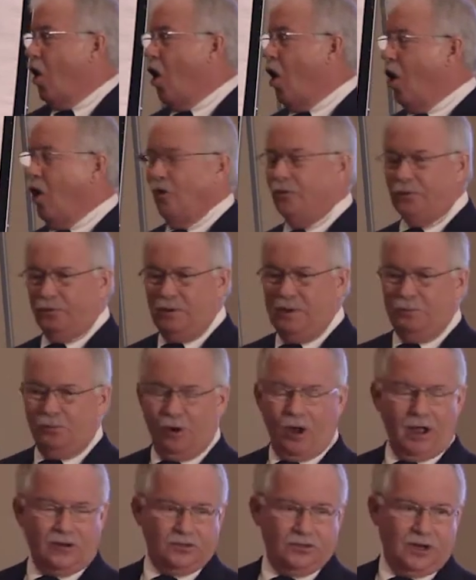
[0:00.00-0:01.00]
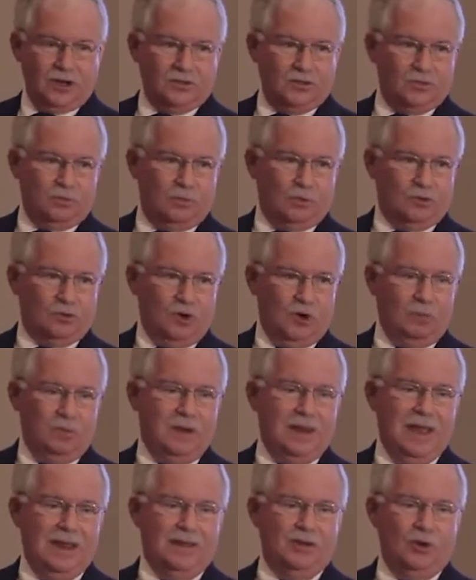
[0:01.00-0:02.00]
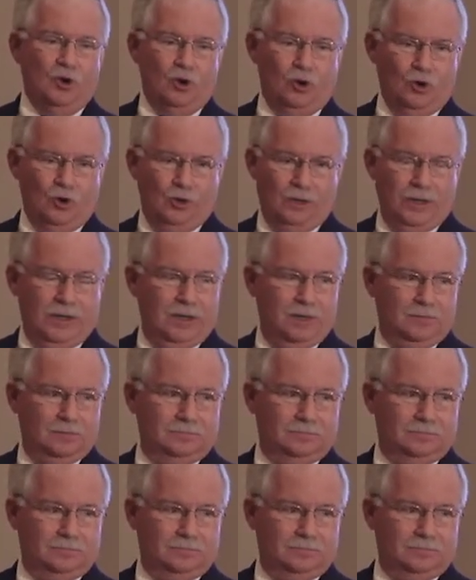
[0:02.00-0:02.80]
All three projects were terminated early.